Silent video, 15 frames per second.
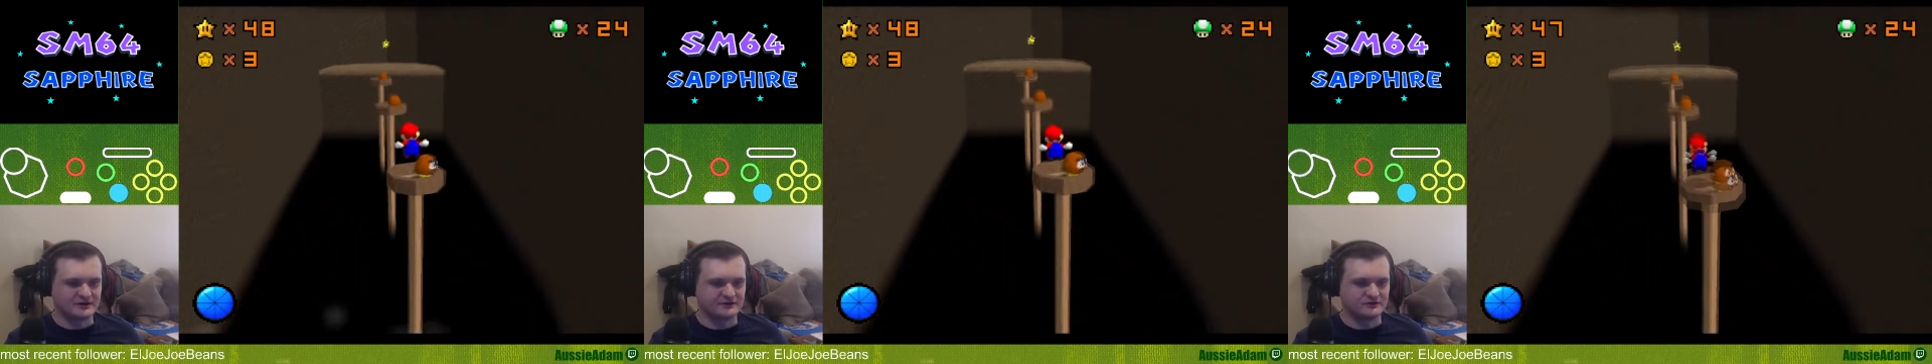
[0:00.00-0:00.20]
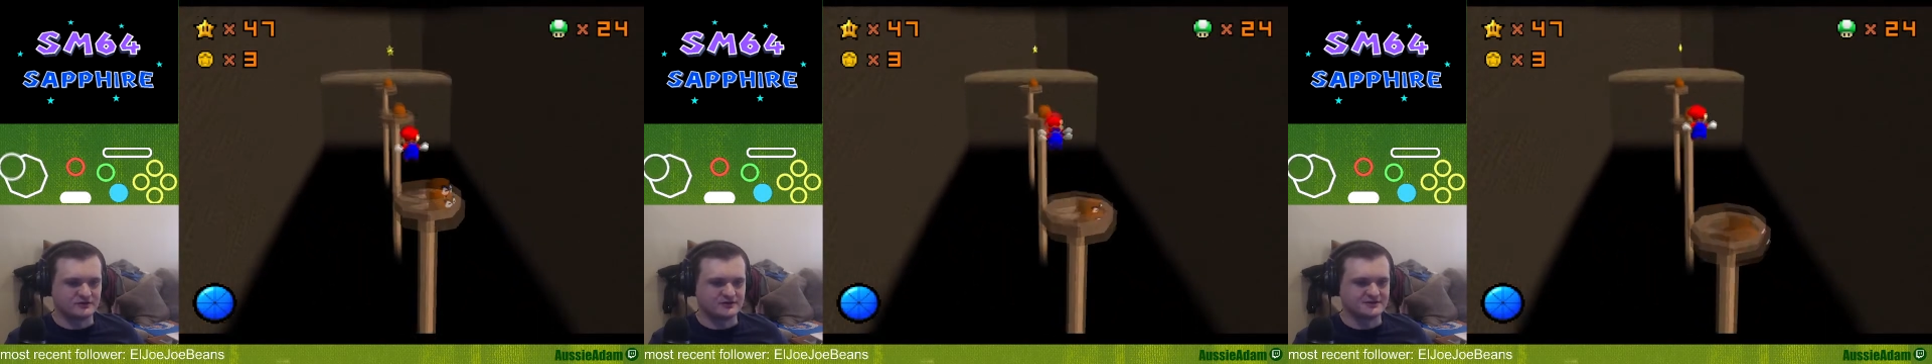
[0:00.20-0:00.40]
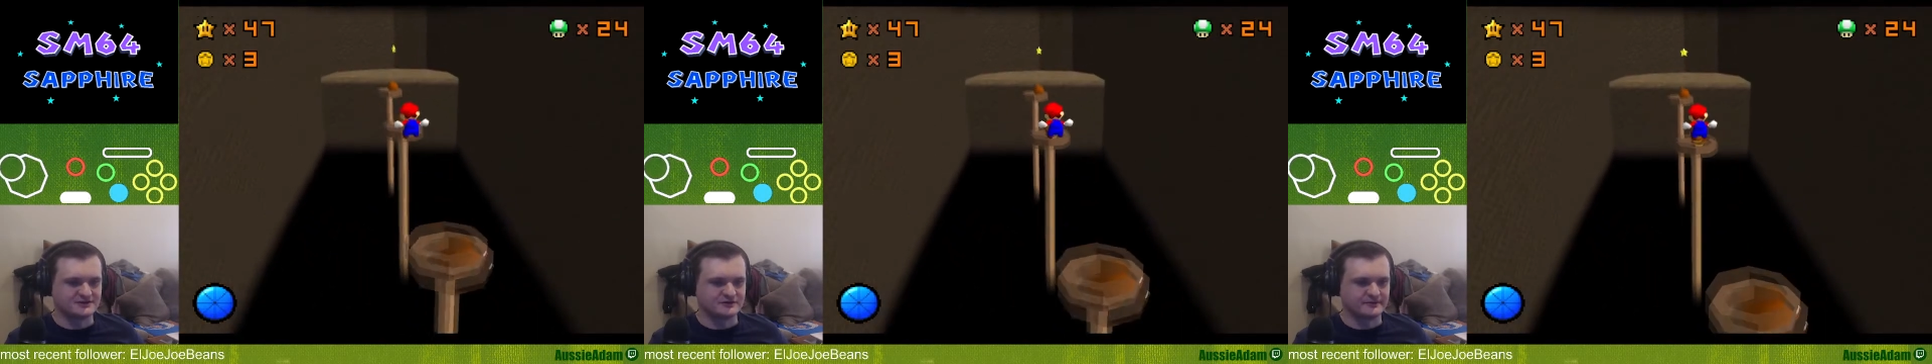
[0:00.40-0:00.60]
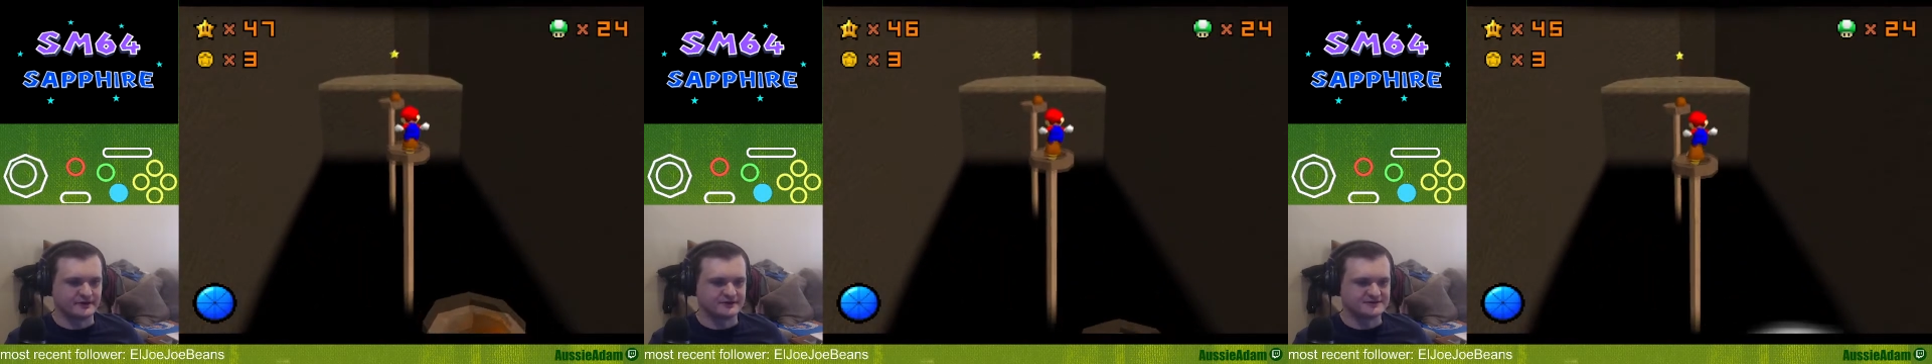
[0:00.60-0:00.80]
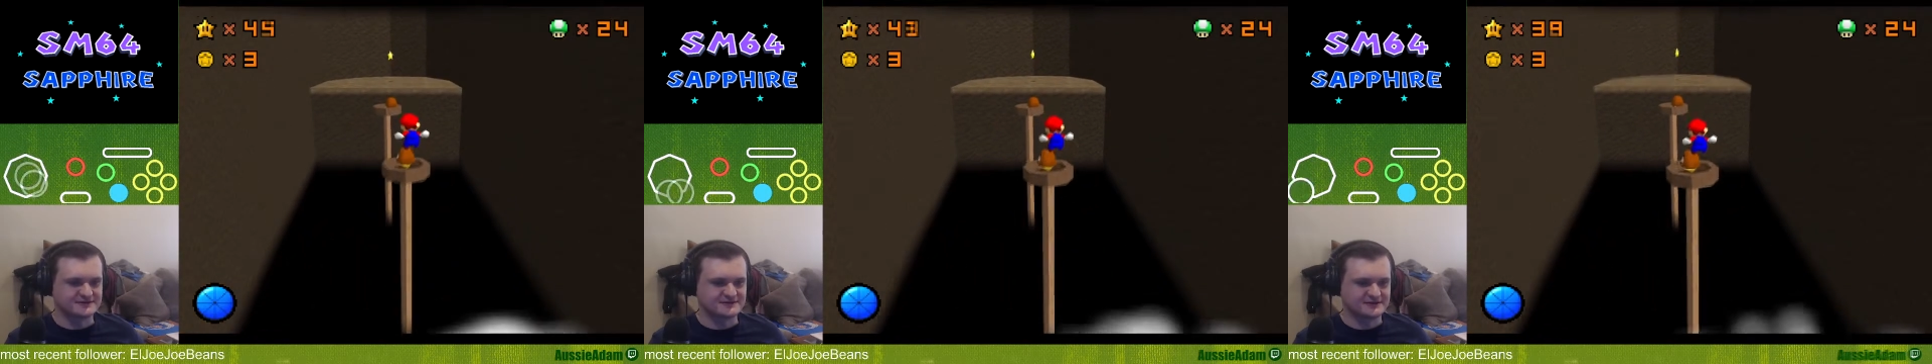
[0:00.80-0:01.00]
do an easier
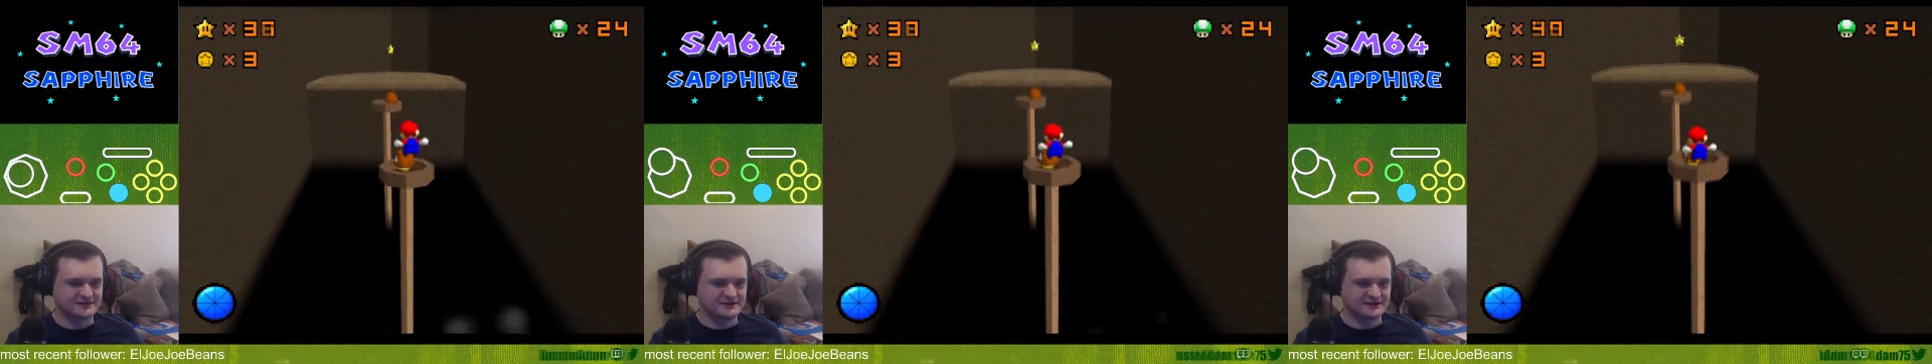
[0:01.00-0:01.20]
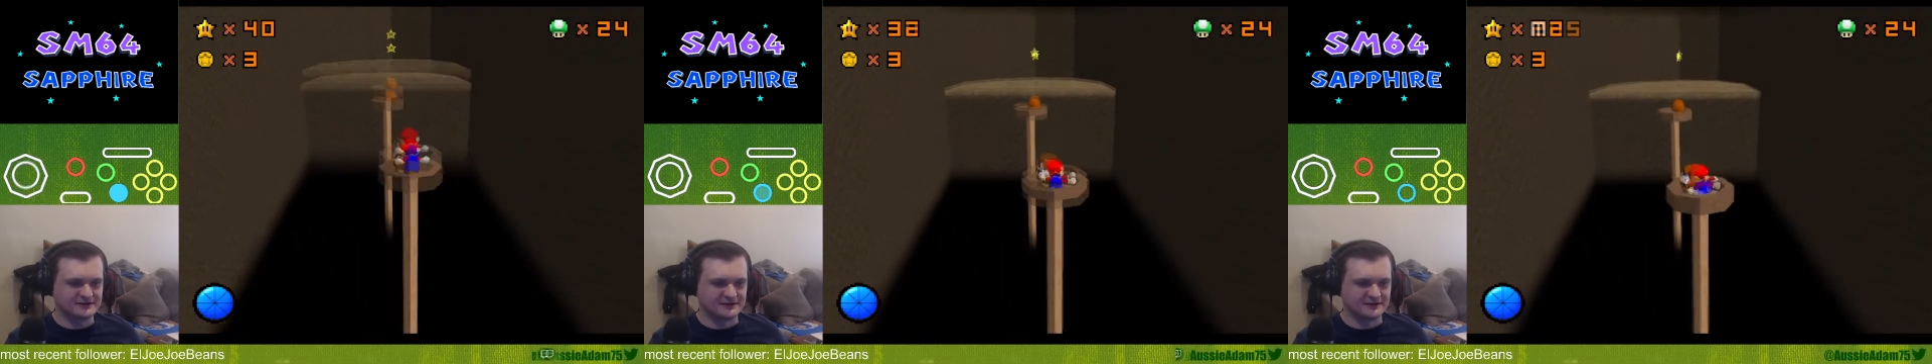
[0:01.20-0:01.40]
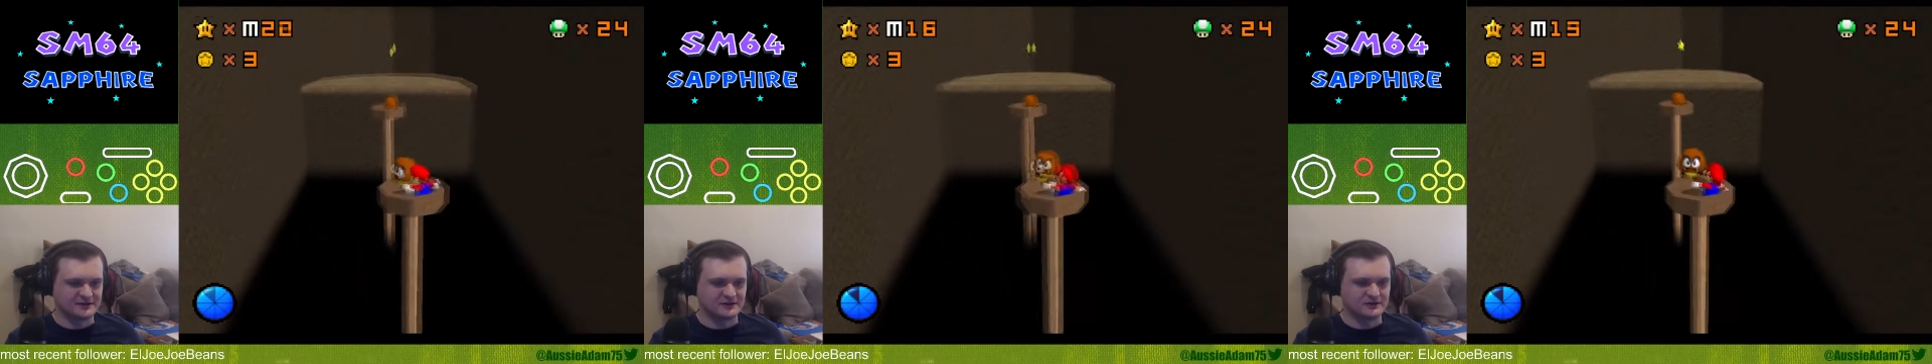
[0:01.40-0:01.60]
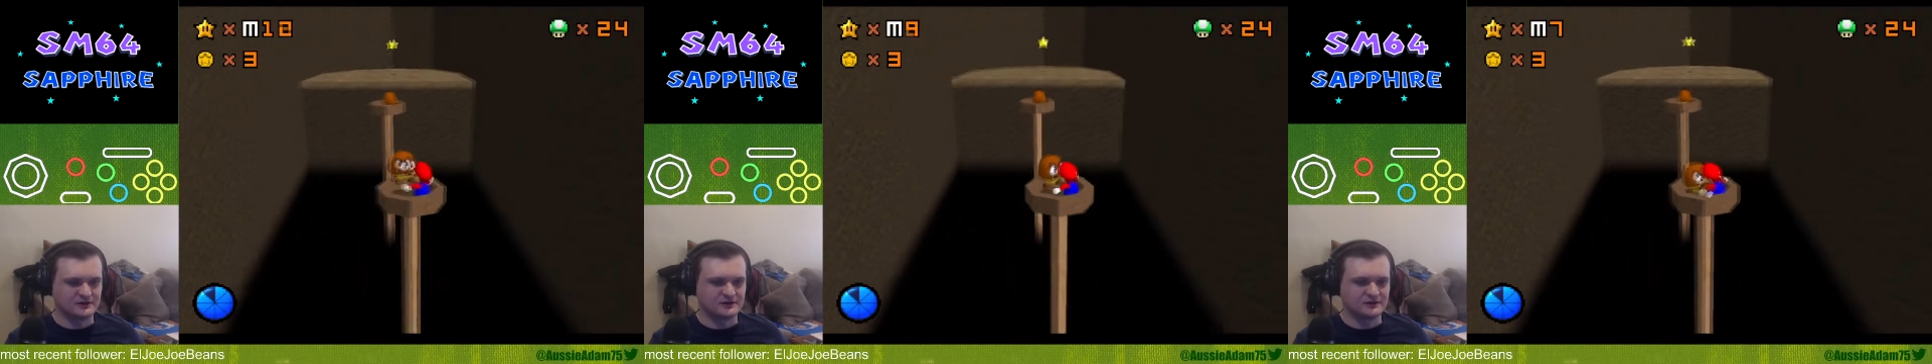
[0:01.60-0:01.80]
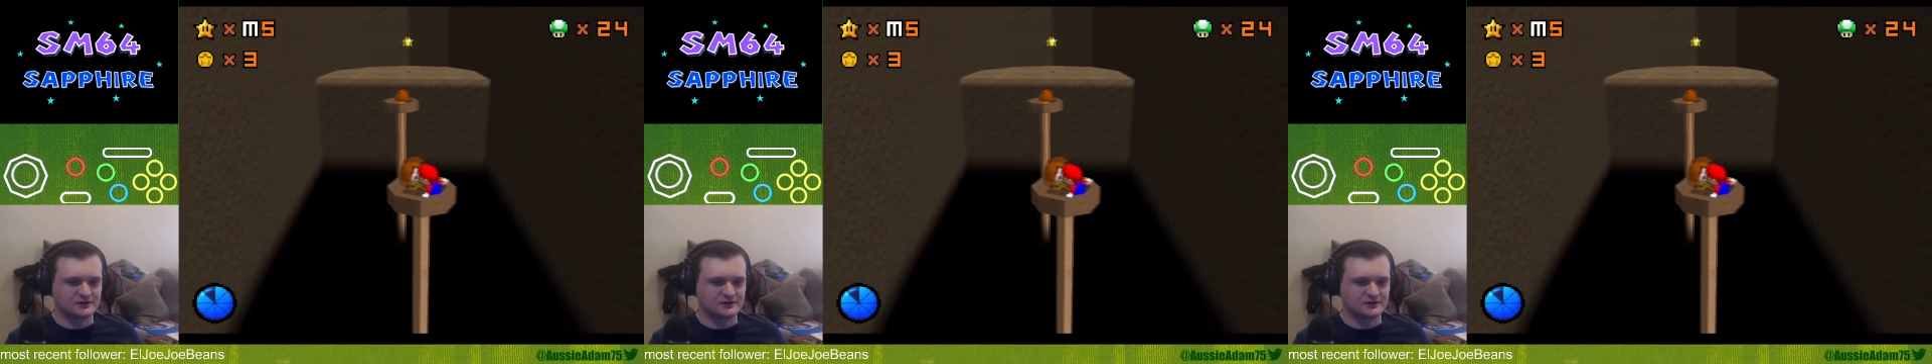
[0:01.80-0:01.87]
bounce, like here.